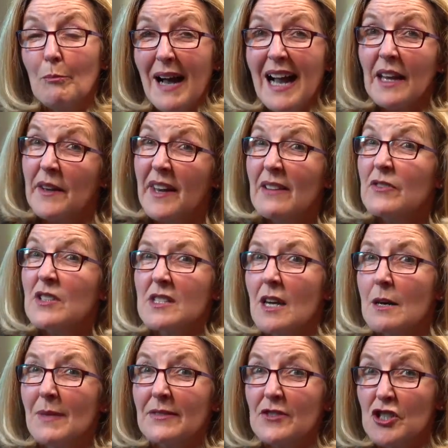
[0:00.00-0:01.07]
pattern every
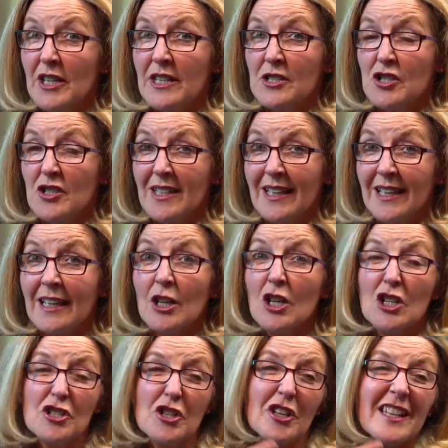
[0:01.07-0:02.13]
time I've changed key.
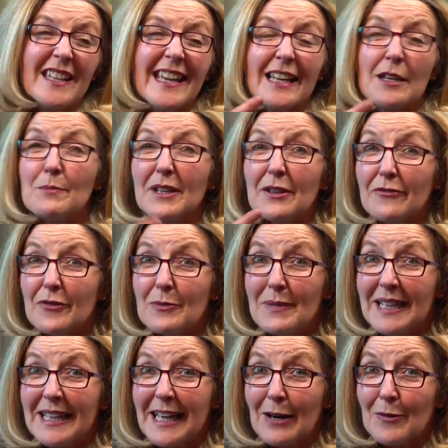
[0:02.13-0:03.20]
So you can get a bit of
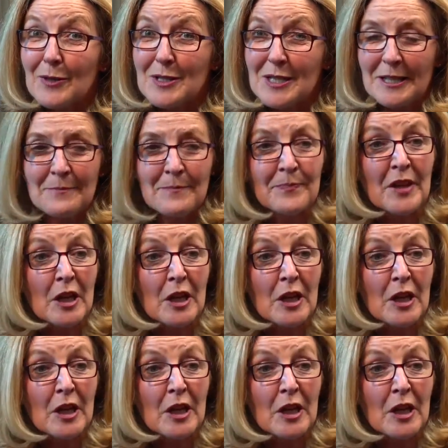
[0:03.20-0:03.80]
familiarity.